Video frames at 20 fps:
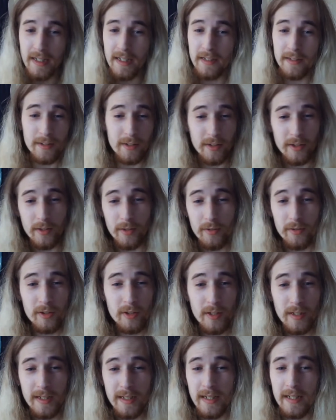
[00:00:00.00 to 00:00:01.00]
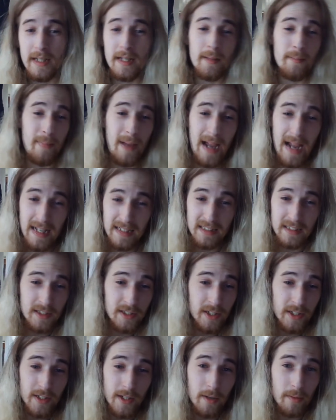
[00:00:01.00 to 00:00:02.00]
they're usually passing
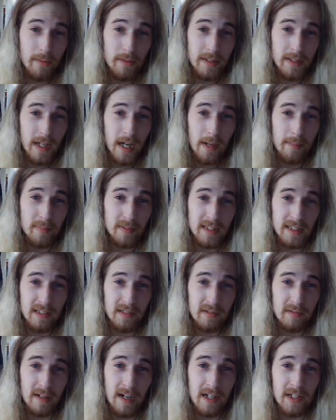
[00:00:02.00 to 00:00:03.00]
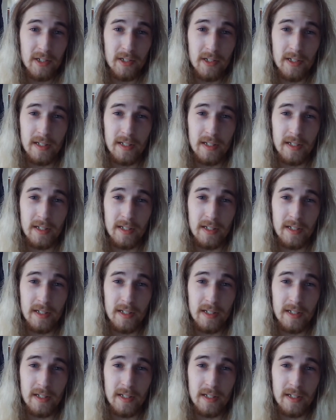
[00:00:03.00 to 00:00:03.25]
you going the opposite direction,